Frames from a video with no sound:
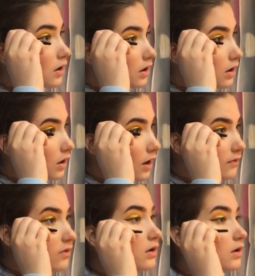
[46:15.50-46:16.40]
And I have
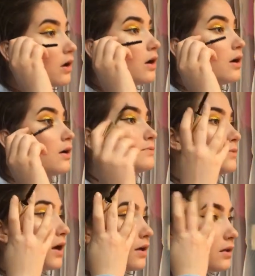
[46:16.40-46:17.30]
on
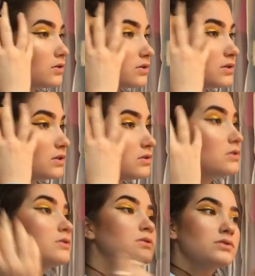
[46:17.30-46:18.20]
eyelash
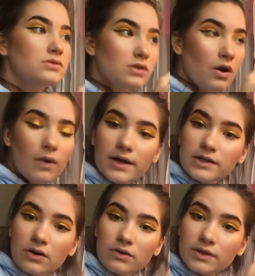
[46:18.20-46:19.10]
extensions, so I
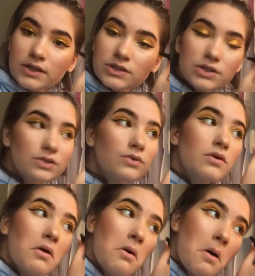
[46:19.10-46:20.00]
don't really do
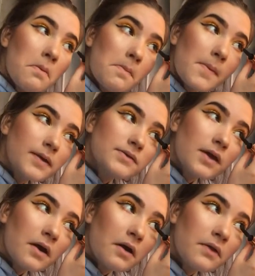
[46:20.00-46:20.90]

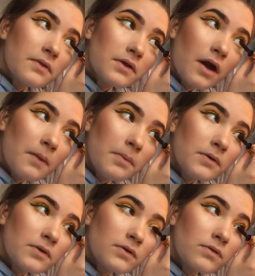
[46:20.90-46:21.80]
mascara on the top. I'll
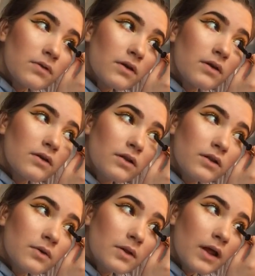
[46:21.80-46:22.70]
just
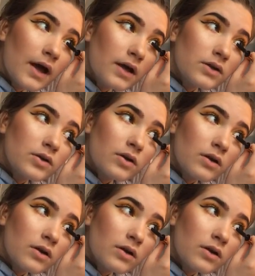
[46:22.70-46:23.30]
glue a lash.